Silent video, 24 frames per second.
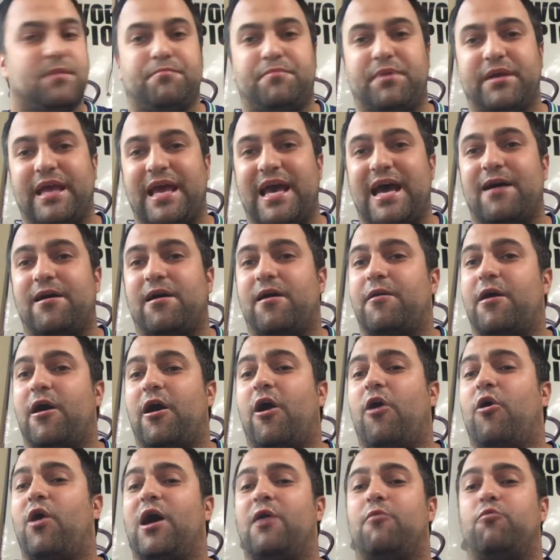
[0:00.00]
But yeah.
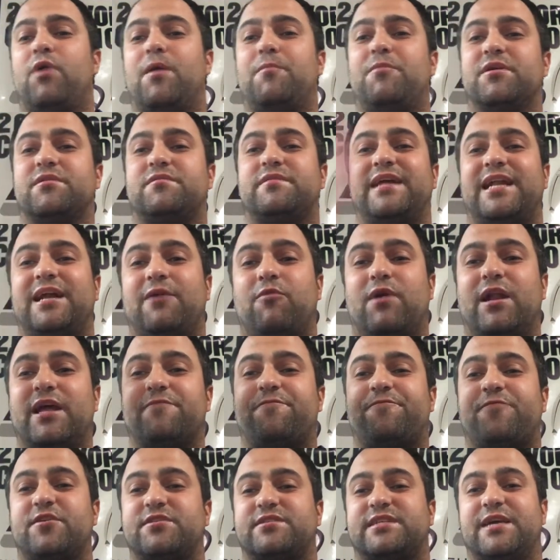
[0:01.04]
Oh, one more thing. I want
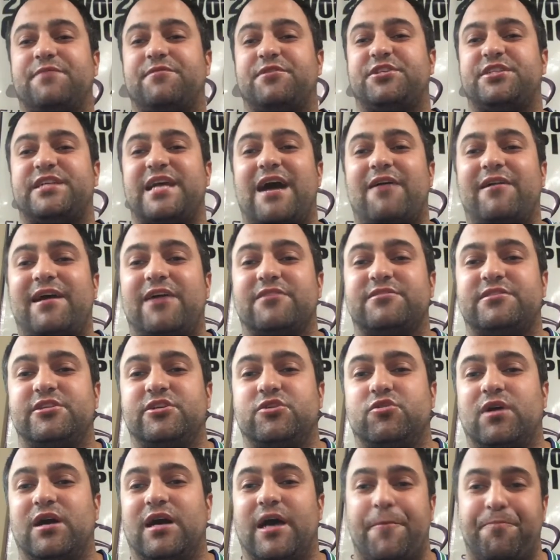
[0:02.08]
to first give a shout out
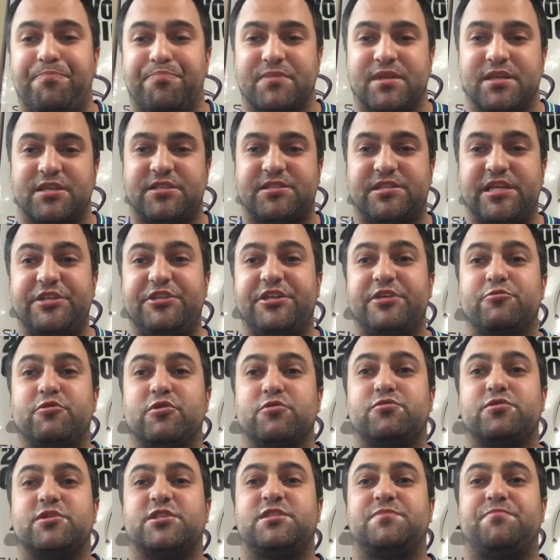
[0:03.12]
to CG
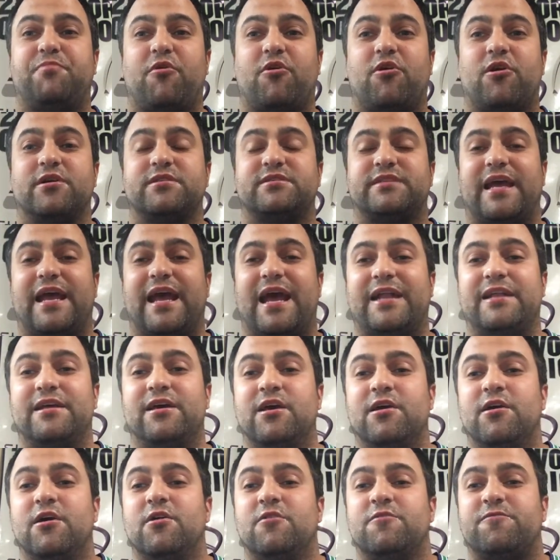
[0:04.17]
Ruthless Sports and
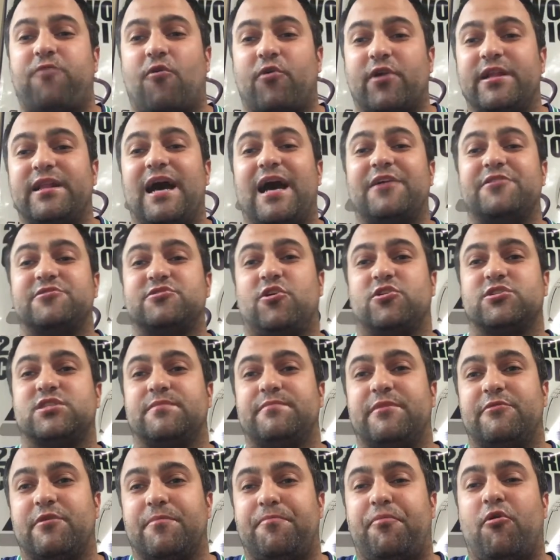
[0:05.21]
49ers
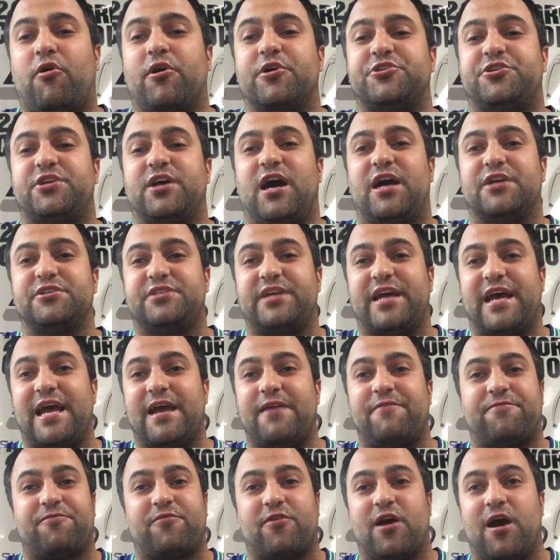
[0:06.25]
Ultimate Report, John
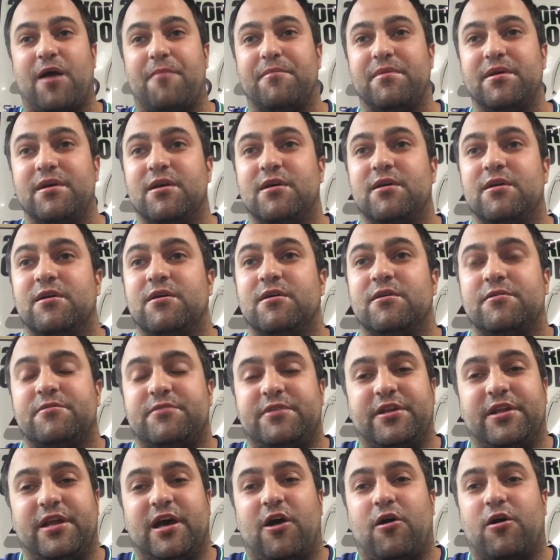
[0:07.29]
Jay, from,
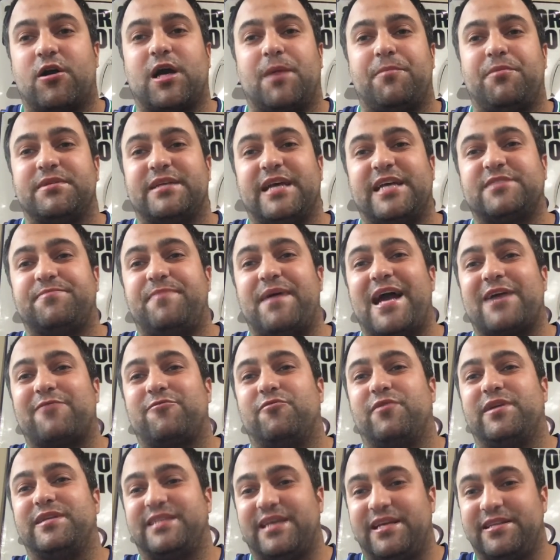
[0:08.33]
a couple days back
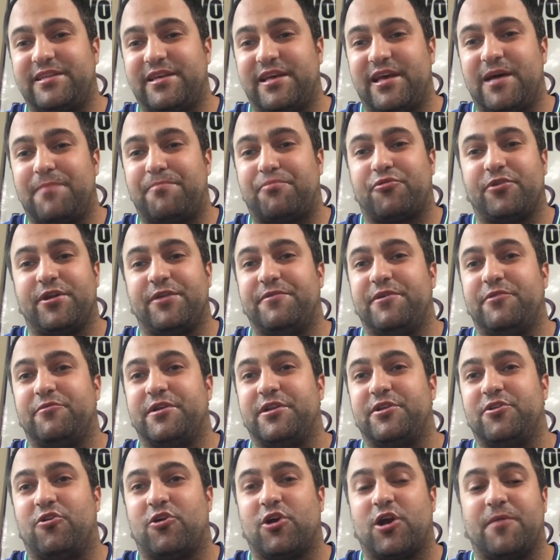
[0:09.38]
when we did the preview
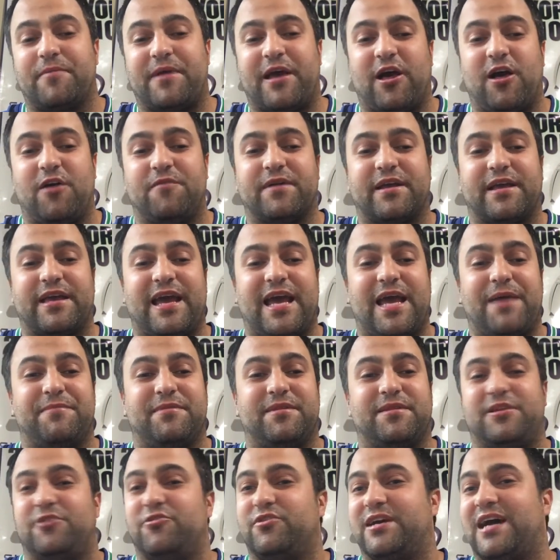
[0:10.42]
with Norb. Hell of a
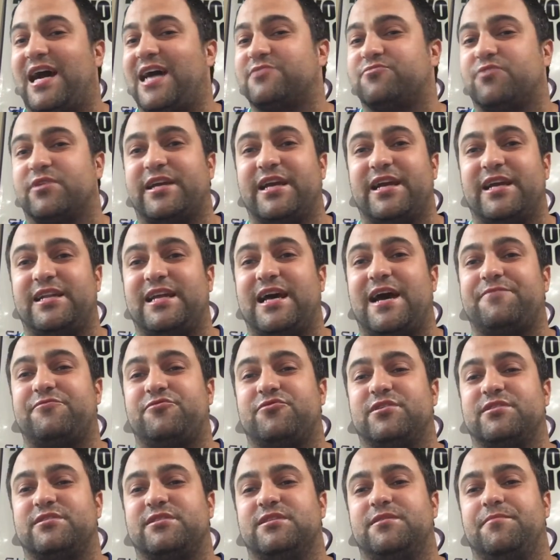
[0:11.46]
game. You guys were getting
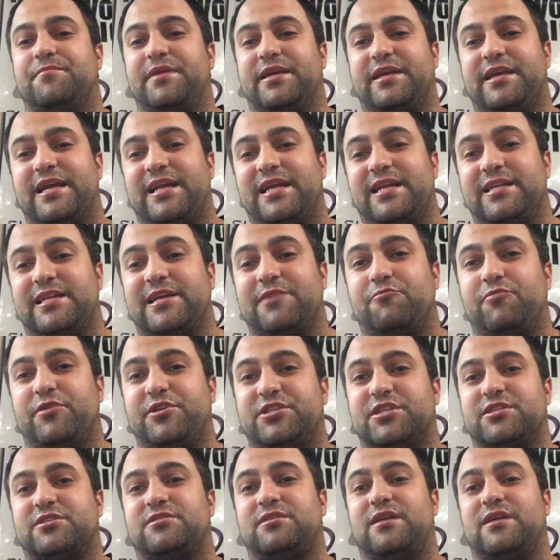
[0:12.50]
after us in the beginning, and then